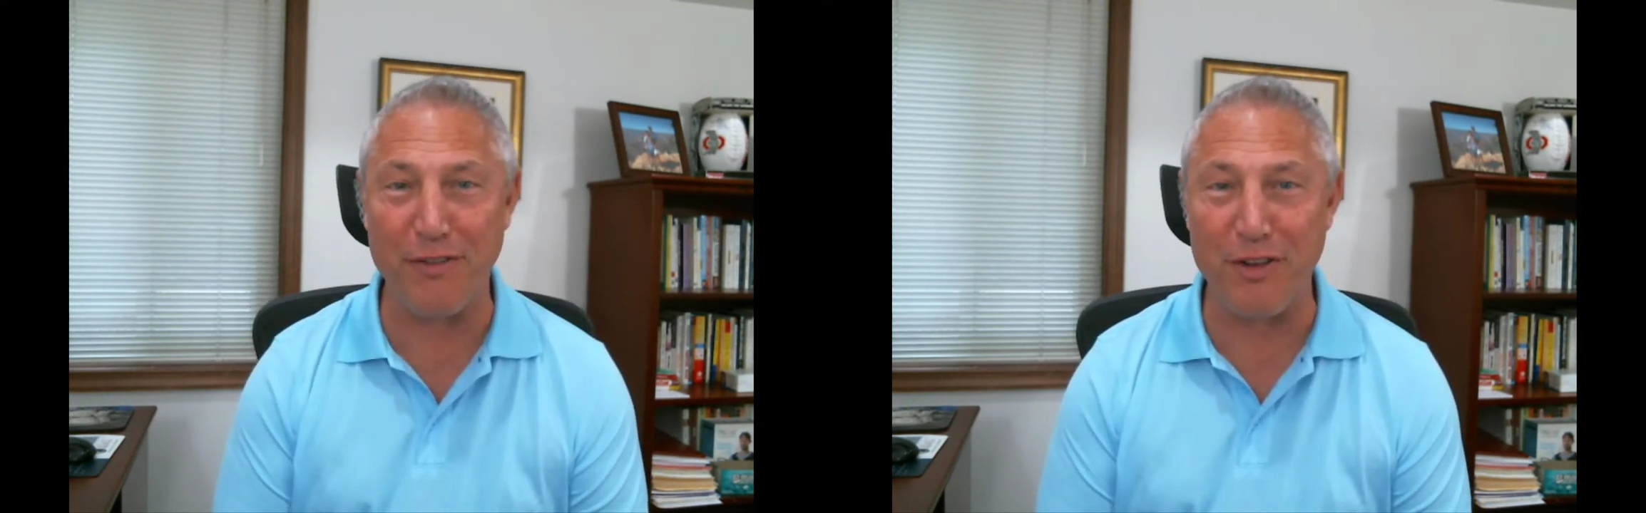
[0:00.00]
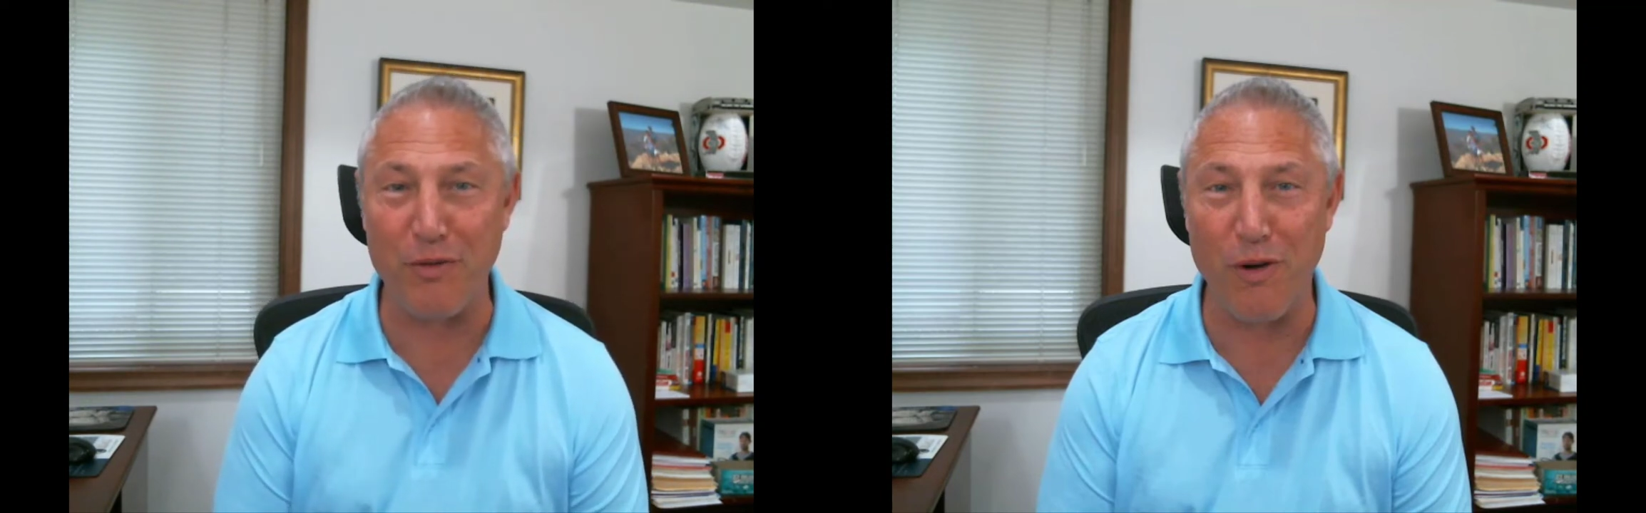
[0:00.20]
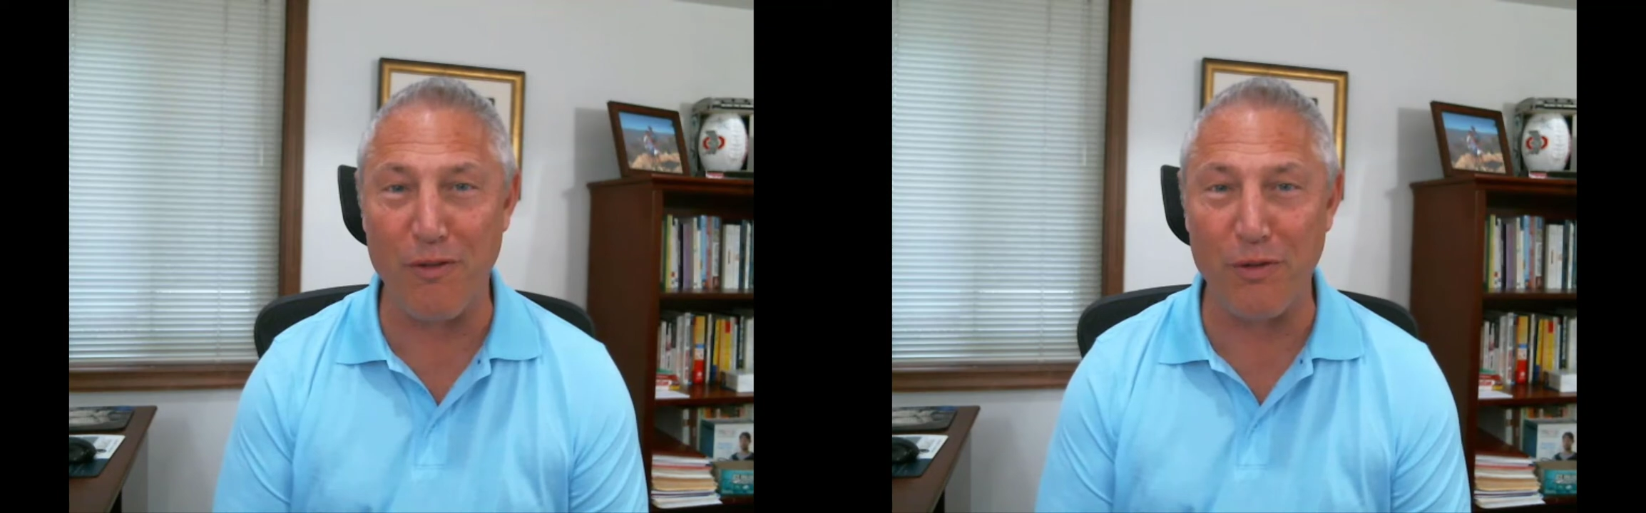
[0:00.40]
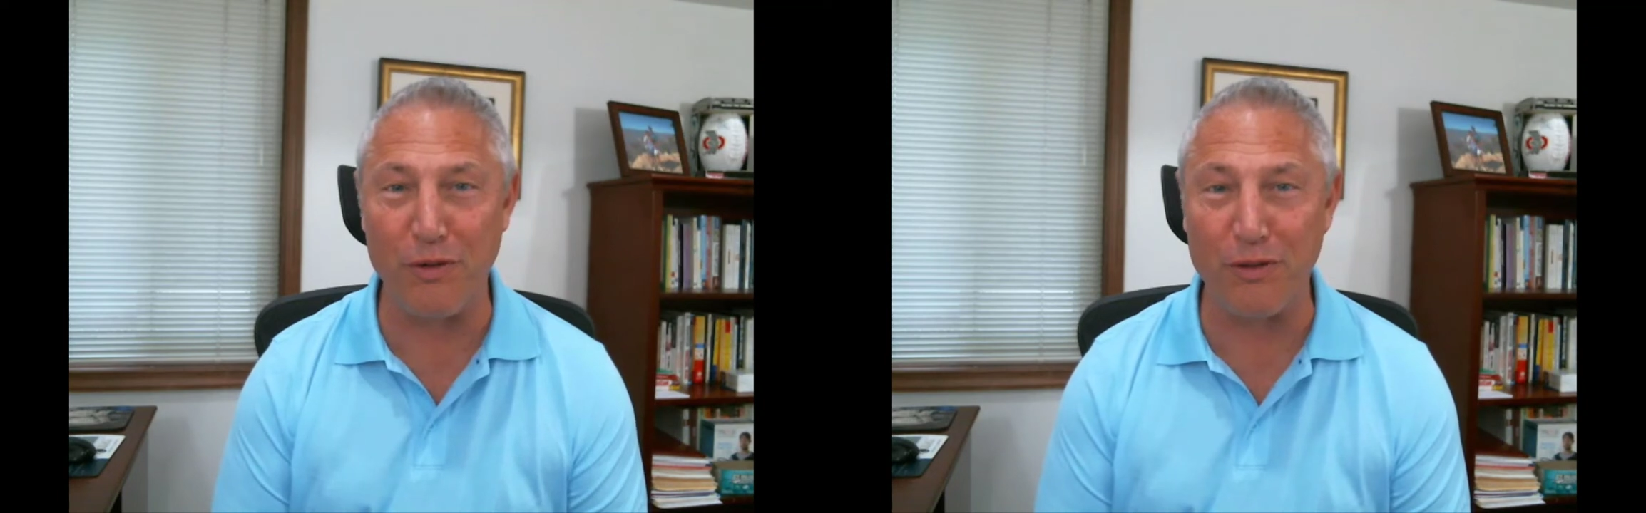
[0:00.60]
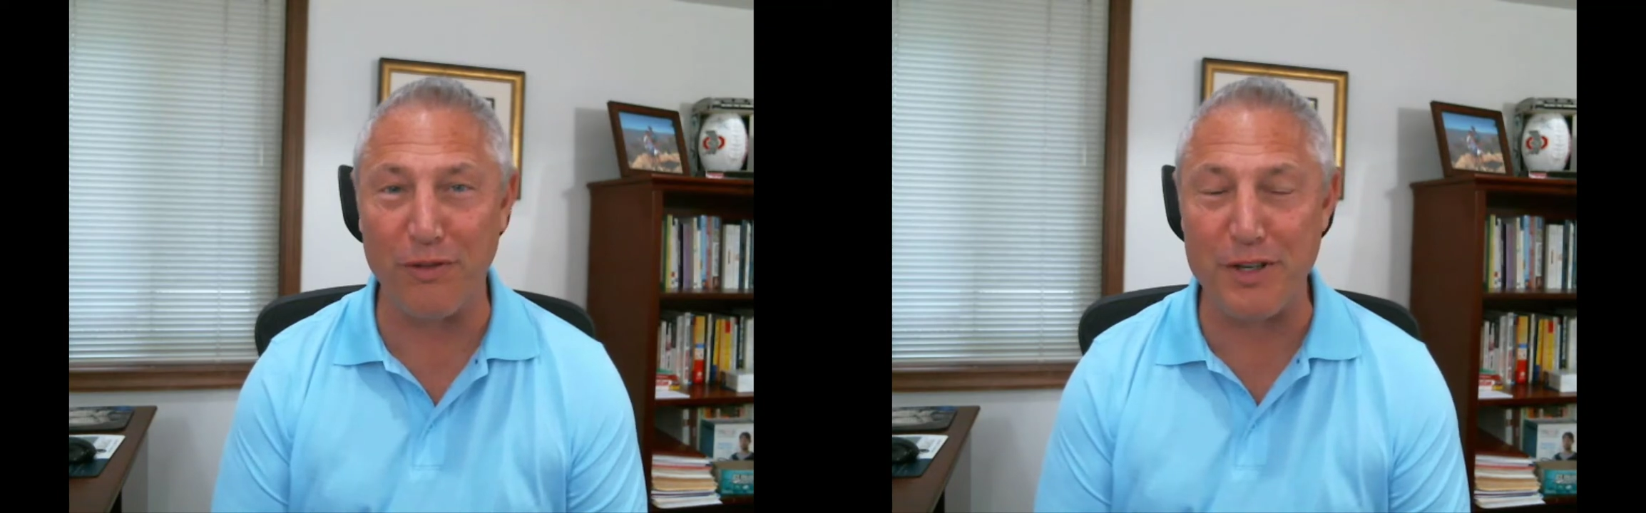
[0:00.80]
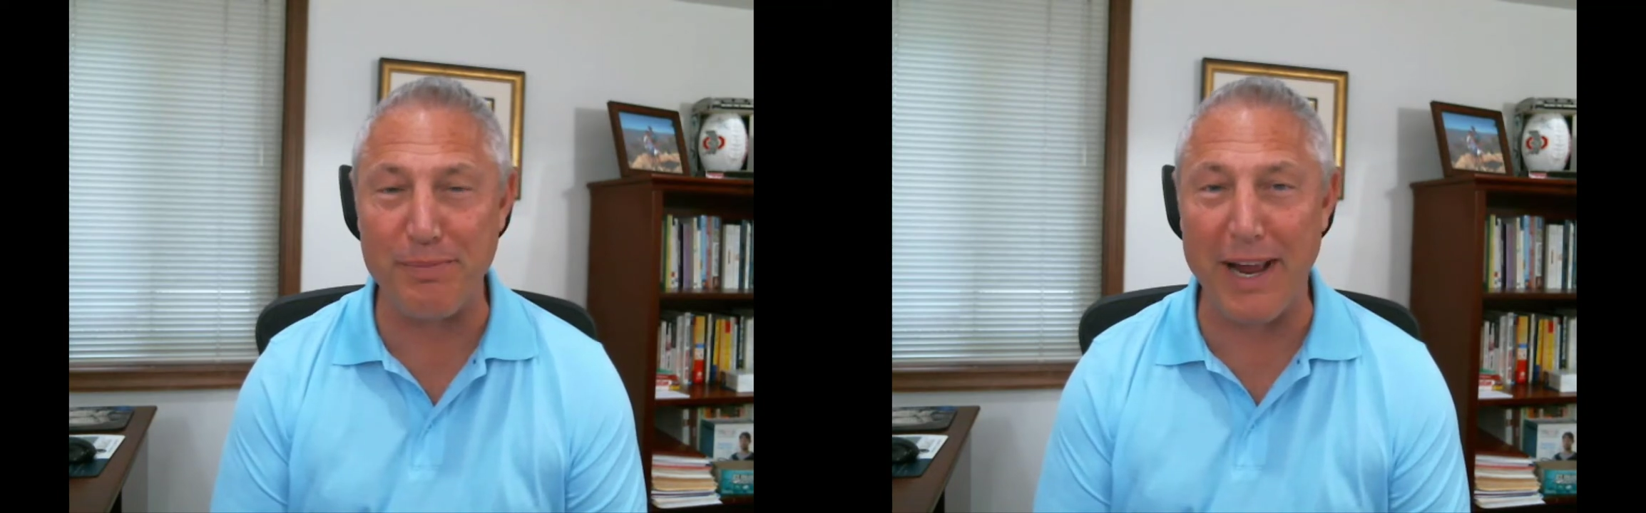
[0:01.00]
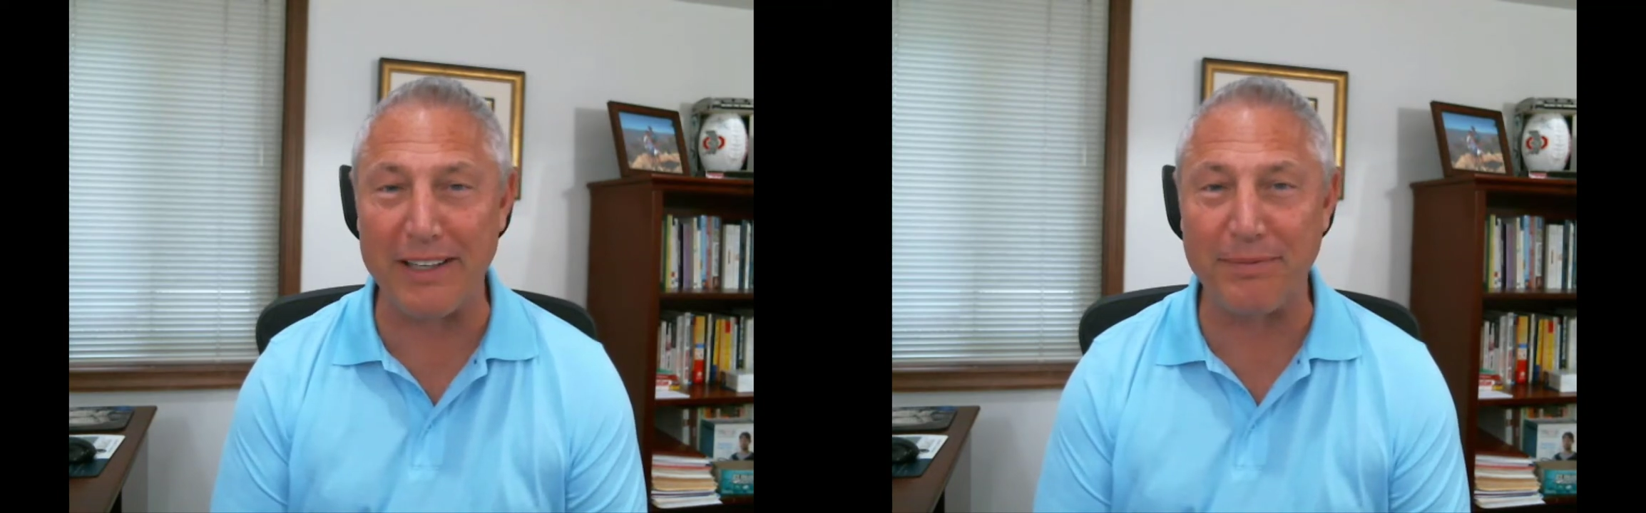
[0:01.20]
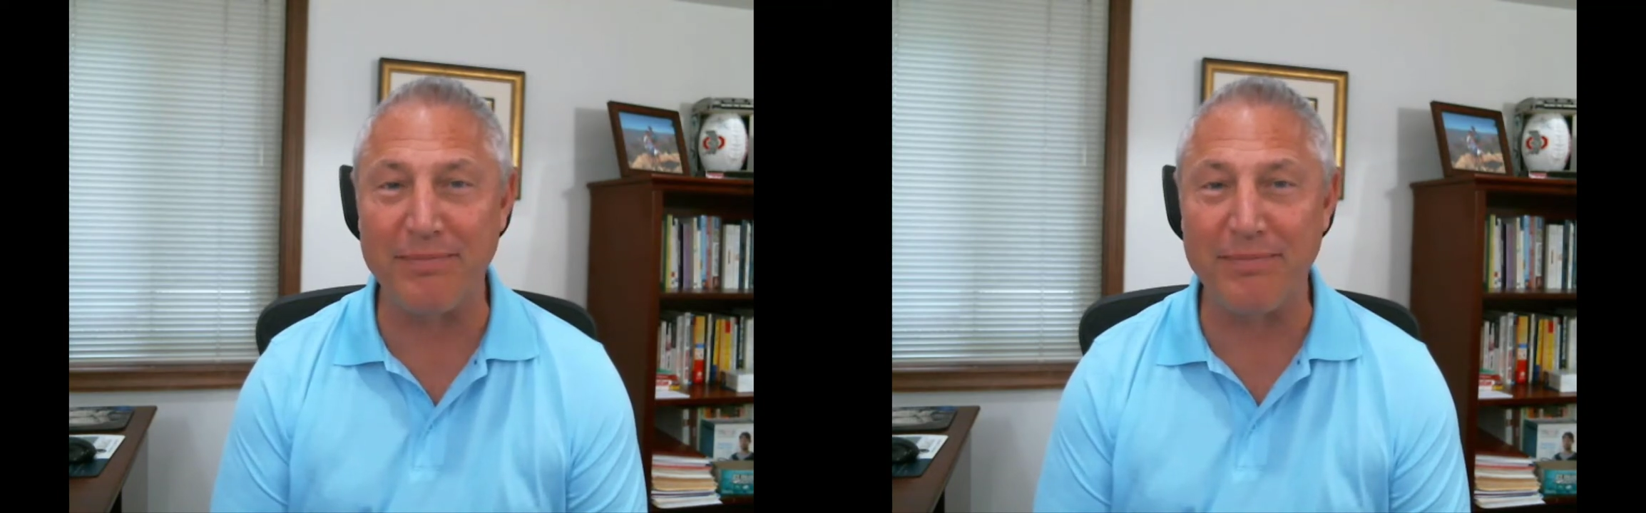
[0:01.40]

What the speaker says: of the 12 Rules of Respect.